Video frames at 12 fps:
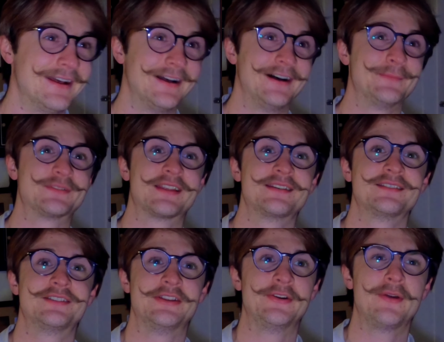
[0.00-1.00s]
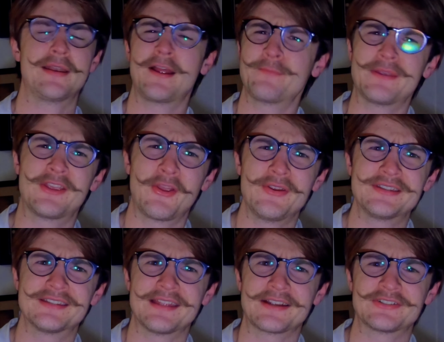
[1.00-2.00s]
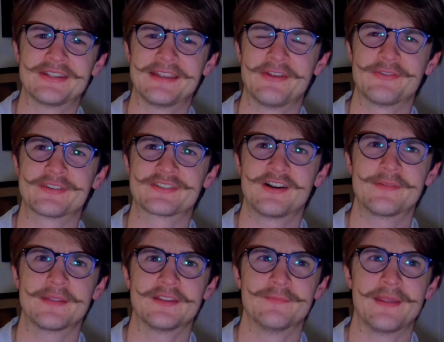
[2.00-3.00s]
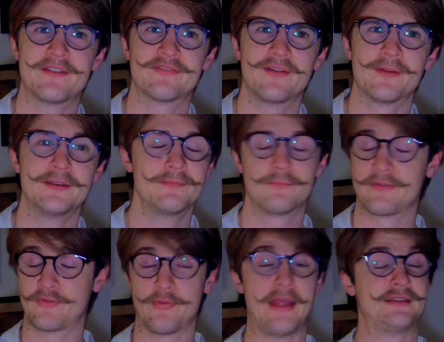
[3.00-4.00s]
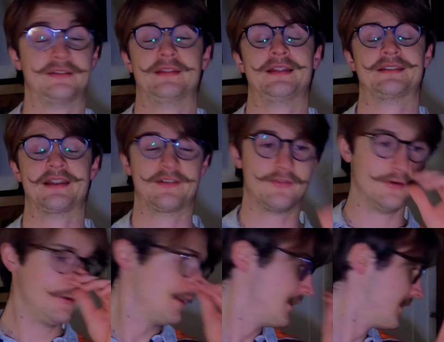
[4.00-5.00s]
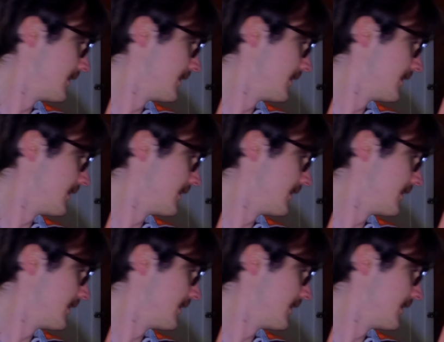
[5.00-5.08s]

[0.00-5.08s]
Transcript: Um, send it to you, and I'd be curious to actually hear the song that you make from it. But so that's that's kind of cool.